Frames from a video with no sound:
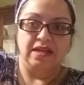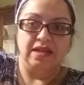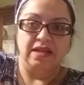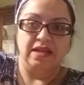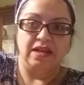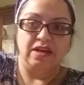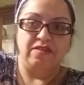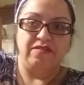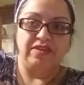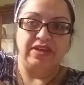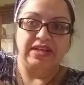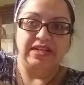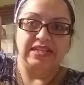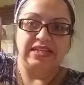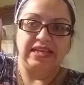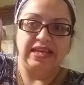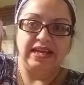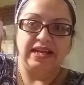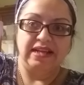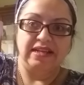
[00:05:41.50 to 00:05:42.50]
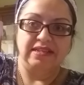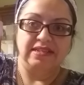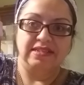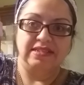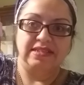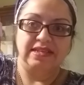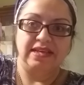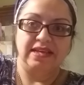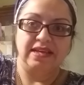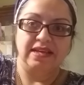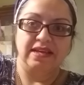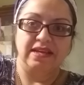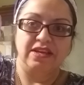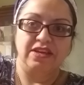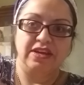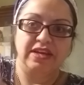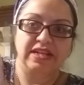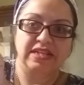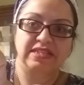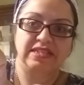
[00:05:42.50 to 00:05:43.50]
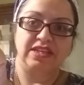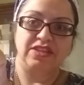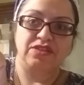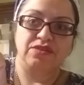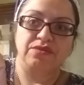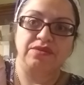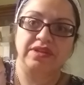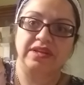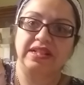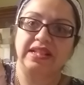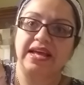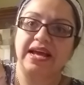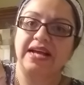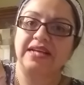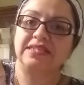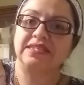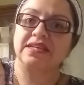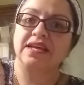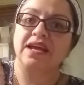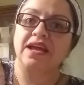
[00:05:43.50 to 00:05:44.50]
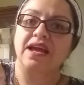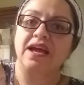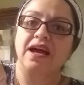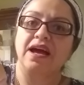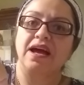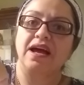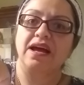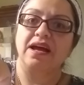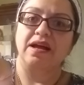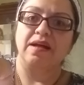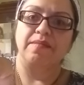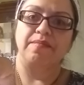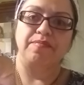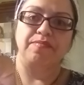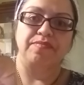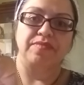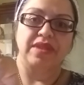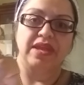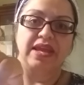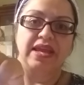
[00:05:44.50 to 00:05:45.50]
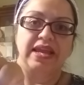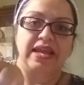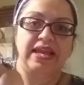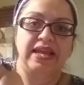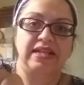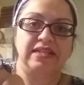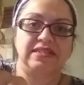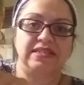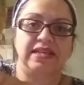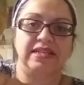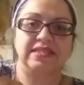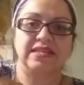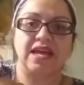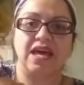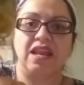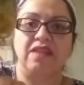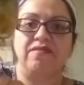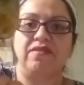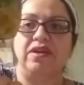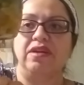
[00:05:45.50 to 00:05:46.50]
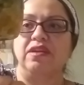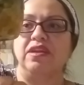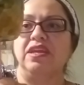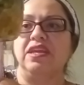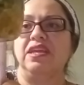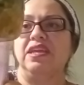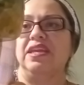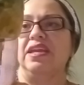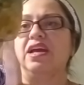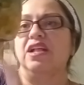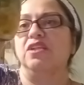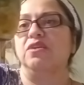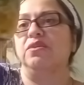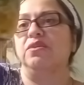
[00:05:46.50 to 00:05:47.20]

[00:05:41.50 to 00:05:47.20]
I don't know if you can, yeah, see? You can see through the glass. It's kind of a yellow,